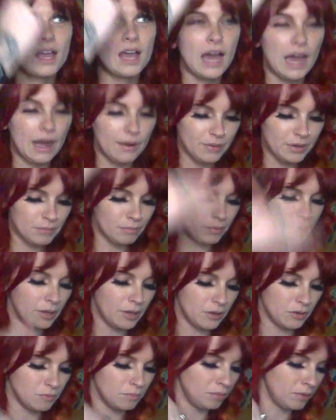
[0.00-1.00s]
I wouldn't
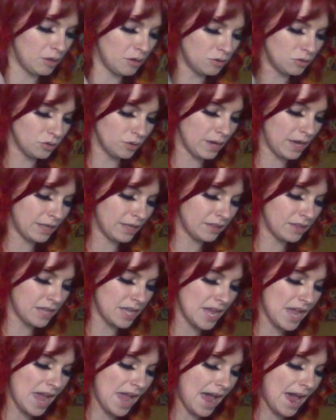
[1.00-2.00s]
blow
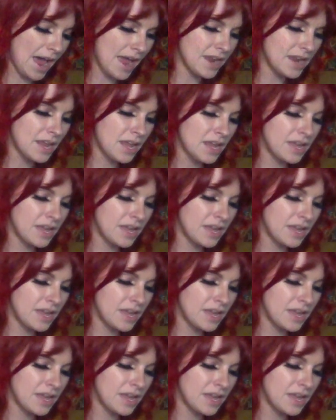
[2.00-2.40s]
directly at,